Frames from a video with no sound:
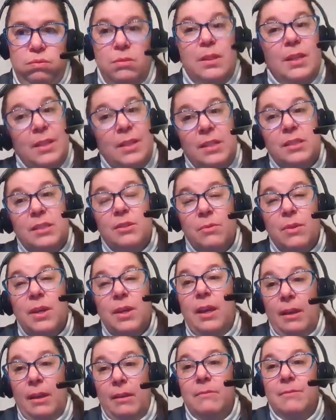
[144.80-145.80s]
and that's
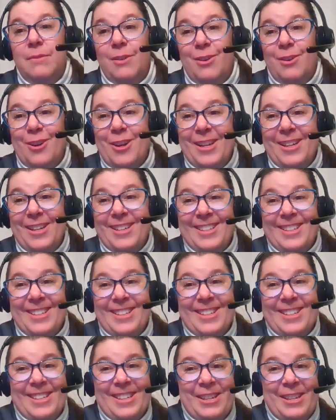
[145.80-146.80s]
okay, all right?
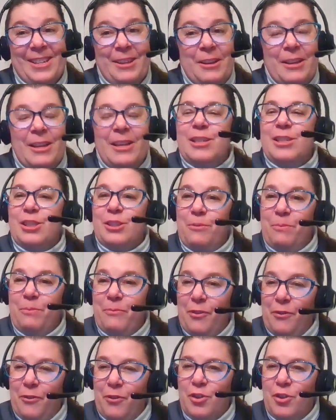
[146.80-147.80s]
So
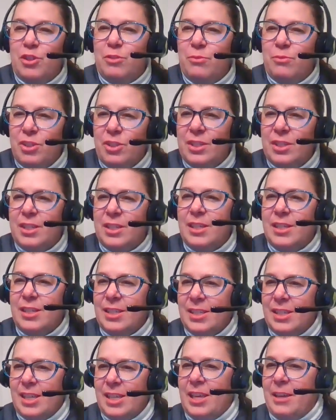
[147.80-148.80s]
first we're just going to
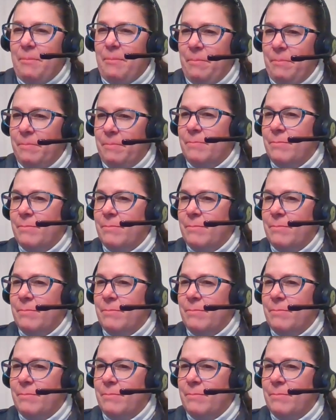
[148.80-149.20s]
skim.